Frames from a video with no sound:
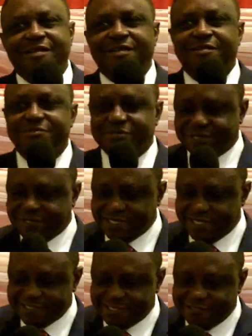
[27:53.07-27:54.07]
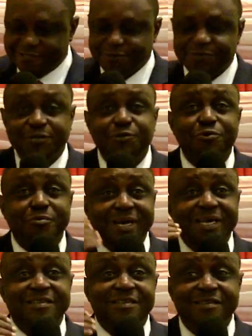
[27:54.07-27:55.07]
That looks crazy to the
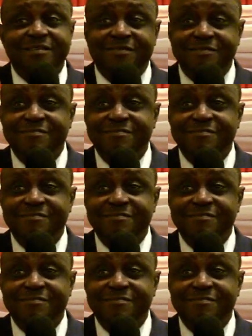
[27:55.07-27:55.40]
human